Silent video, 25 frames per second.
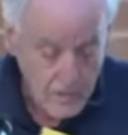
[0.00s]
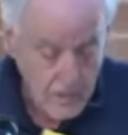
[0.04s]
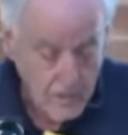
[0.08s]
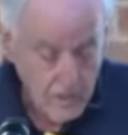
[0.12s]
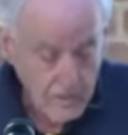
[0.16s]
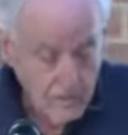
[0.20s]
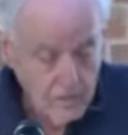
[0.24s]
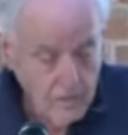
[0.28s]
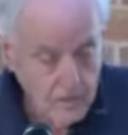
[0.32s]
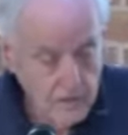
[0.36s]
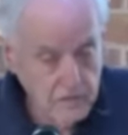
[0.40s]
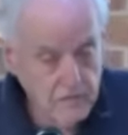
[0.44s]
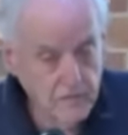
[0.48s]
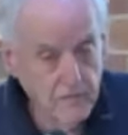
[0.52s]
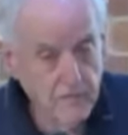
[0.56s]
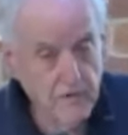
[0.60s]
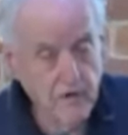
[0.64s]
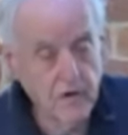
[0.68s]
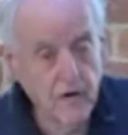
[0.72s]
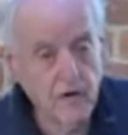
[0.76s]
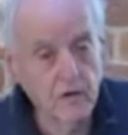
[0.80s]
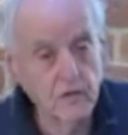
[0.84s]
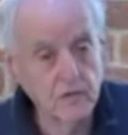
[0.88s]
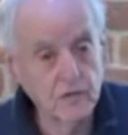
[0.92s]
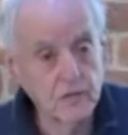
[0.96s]
There's a very
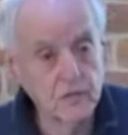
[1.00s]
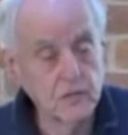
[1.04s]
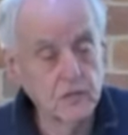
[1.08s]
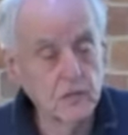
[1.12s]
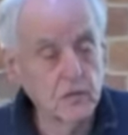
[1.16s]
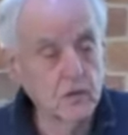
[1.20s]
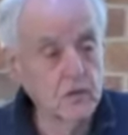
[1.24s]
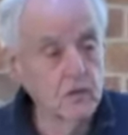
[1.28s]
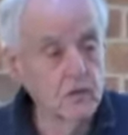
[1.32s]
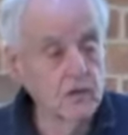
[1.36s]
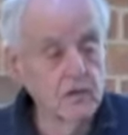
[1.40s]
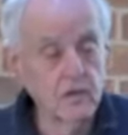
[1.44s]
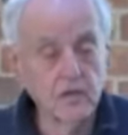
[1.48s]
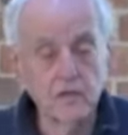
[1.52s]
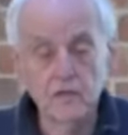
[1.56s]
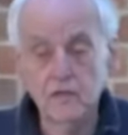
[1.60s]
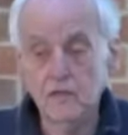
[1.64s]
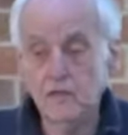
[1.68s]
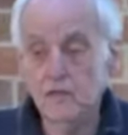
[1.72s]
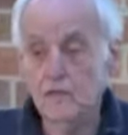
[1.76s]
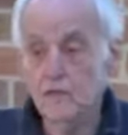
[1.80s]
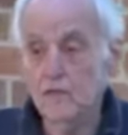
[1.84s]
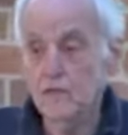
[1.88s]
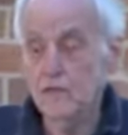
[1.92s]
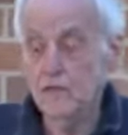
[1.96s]
old story,
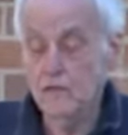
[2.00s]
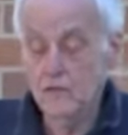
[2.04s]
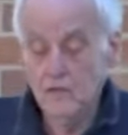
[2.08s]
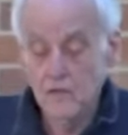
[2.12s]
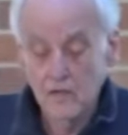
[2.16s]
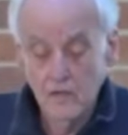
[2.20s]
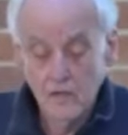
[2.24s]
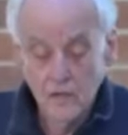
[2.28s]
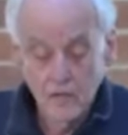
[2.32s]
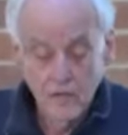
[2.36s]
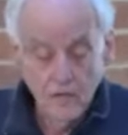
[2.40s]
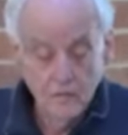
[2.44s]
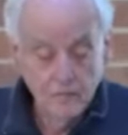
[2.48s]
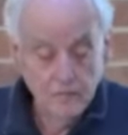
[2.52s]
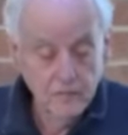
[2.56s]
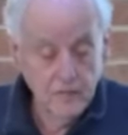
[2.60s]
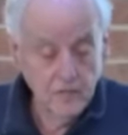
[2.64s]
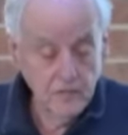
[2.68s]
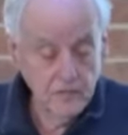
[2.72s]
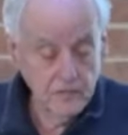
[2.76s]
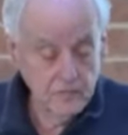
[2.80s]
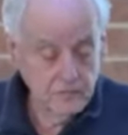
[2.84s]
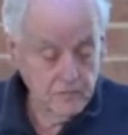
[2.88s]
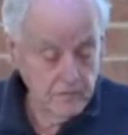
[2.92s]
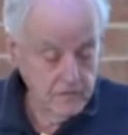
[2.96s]
and
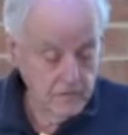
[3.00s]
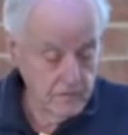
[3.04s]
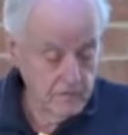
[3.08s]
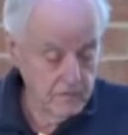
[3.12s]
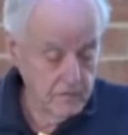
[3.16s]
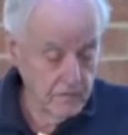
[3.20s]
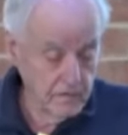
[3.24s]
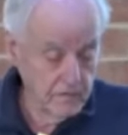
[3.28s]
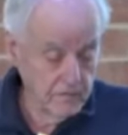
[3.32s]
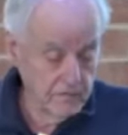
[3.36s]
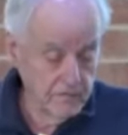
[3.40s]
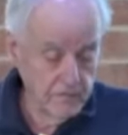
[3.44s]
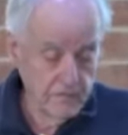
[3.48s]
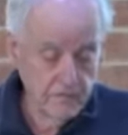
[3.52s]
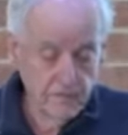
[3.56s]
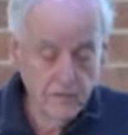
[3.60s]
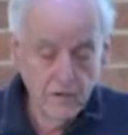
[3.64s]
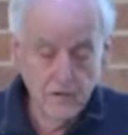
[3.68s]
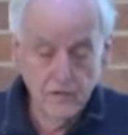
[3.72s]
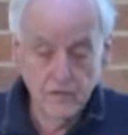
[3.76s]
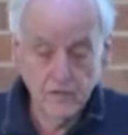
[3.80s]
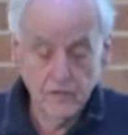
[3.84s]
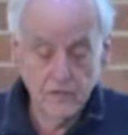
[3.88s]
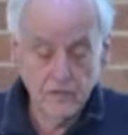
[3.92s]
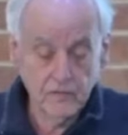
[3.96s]
please forgive me if you've
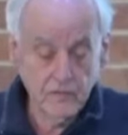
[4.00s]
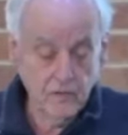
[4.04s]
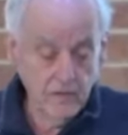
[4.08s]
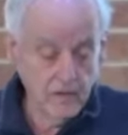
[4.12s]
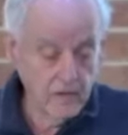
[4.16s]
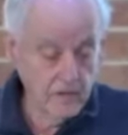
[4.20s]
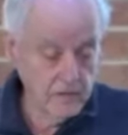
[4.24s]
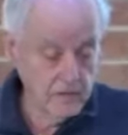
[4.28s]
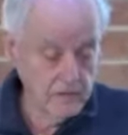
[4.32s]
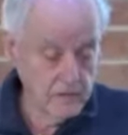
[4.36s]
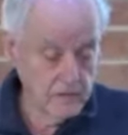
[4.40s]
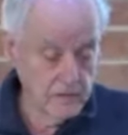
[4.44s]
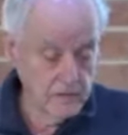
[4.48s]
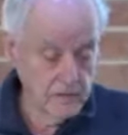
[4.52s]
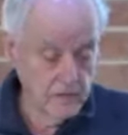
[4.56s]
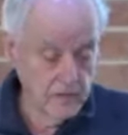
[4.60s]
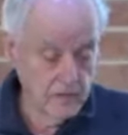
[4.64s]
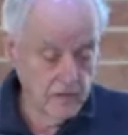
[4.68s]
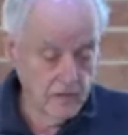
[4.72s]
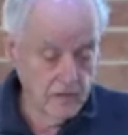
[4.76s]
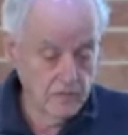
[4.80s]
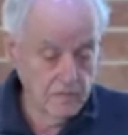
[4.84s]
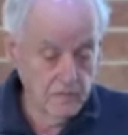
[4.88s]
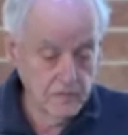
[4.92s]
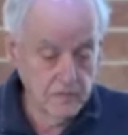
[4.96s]
heard it 300
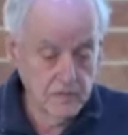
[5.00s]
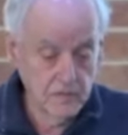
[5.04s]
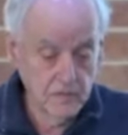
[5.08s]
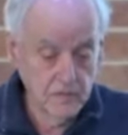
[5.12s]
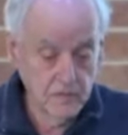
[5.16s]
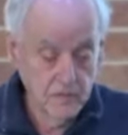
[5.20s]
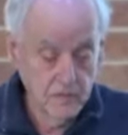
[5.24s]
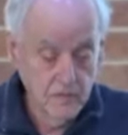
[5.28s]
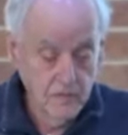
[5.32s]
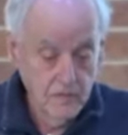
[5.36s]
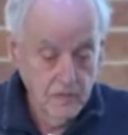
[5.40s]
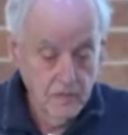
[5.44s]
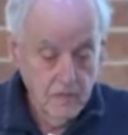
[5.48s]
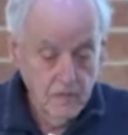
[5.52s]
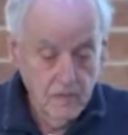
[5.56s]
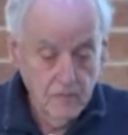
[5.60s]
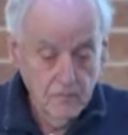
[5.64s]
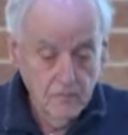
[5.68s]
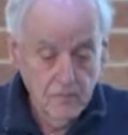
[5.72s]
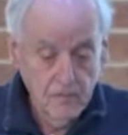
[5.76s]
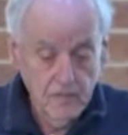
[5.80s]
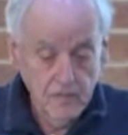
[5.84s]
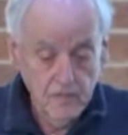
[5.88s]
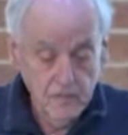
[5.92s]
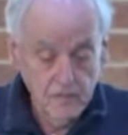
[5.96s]
times,
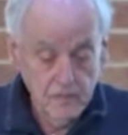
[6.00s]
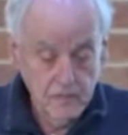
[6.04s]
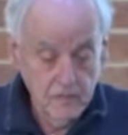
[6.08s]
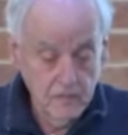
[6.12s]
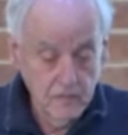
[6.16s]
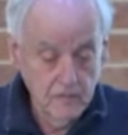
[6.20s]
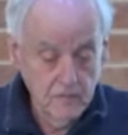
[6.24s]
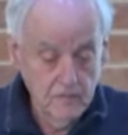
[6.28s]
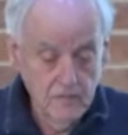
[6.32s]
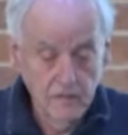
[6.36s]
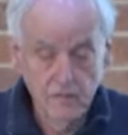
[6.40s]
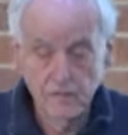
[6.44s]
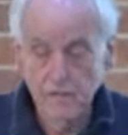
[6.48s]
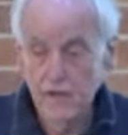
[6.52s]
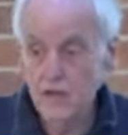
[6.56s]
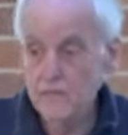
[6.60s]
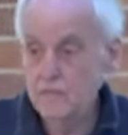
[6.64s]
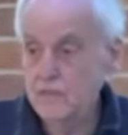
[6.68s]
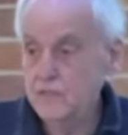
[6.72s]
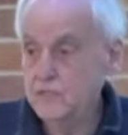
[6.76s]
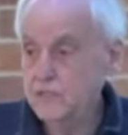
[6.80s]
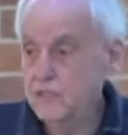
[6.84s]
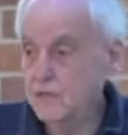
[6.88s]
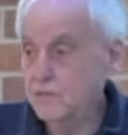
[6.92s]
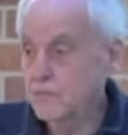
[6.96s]
but if there may be
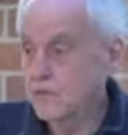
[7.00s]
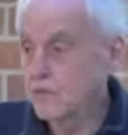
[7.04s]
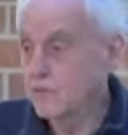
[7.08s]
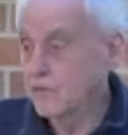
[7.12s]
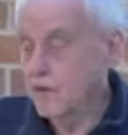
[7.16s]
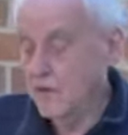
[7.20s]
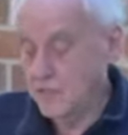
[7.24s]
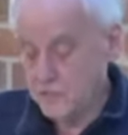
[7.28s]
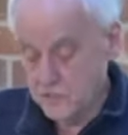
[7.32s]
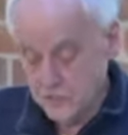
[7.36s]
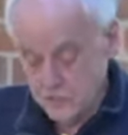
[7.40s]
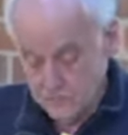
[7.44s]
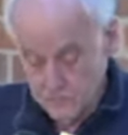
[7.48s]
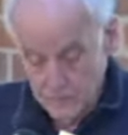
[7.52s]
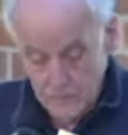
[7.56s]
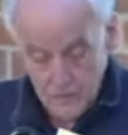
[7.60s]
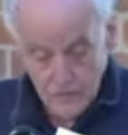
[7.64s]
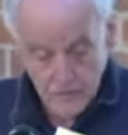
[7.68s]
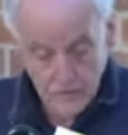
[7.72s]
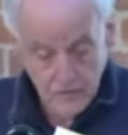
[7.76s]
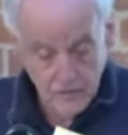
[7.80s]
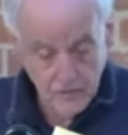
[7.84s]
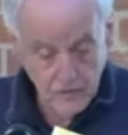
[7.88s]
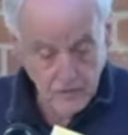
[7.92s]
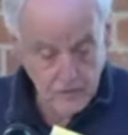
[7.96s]
somebody who hasn't, but I
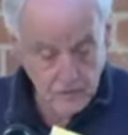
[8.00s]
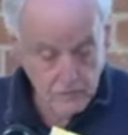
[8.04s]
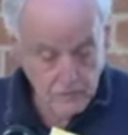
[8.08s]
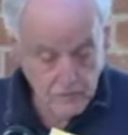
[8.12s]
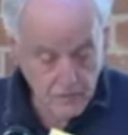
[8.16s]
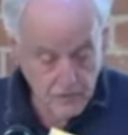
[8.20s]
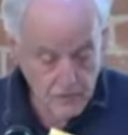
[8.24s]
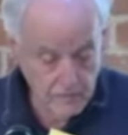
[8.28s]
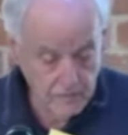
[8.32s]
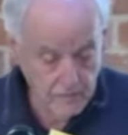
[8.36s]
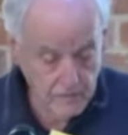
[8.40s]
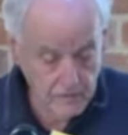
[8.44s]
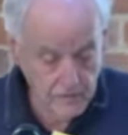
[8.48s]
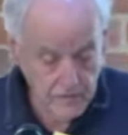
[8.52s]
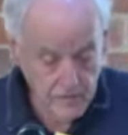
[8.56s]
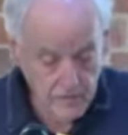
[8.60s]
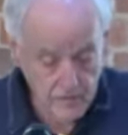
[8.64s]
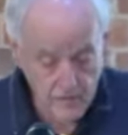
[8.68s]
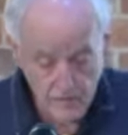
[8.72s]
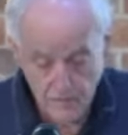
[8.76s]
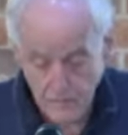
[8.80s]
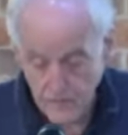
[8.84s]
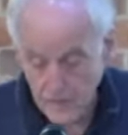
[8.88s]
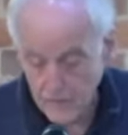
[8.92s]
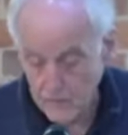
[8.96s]
think it's relevant now
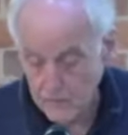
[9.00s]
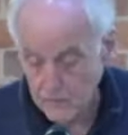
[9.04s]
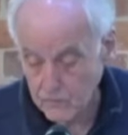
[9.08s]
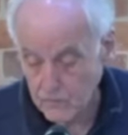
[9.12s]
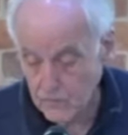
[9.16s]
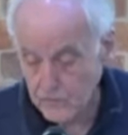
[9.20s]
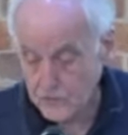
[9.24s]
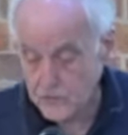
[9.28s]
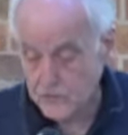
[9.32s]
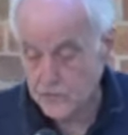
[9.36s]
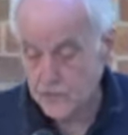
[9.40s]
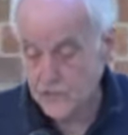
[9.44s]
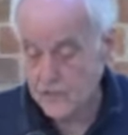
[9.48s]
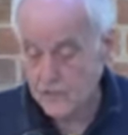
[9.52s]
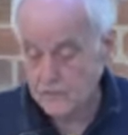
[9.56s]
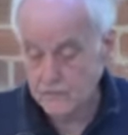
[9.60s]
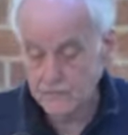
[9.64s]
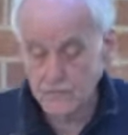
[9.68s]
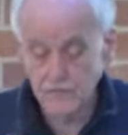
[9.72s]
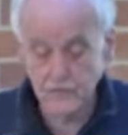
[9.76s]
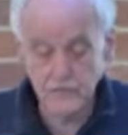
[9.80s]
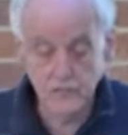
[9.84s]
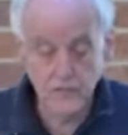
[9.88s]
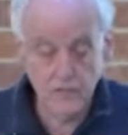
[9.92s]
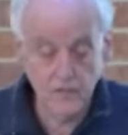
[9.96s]
about watching out
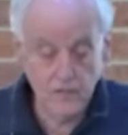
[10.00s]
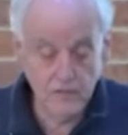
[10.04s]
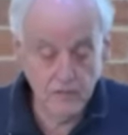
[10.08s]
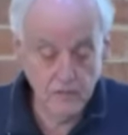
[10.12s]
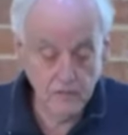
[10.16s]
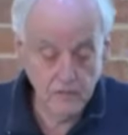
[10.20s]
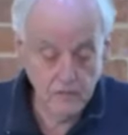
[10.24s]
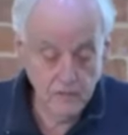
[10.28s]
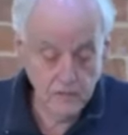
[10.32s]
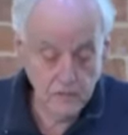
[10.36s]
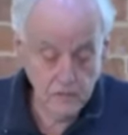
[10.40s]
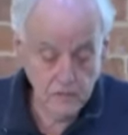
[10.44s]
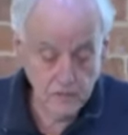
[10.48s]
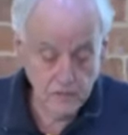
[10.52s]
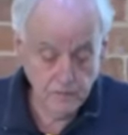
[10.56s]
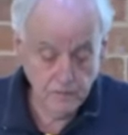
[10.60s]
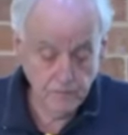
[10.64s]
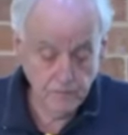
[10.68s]
for signs.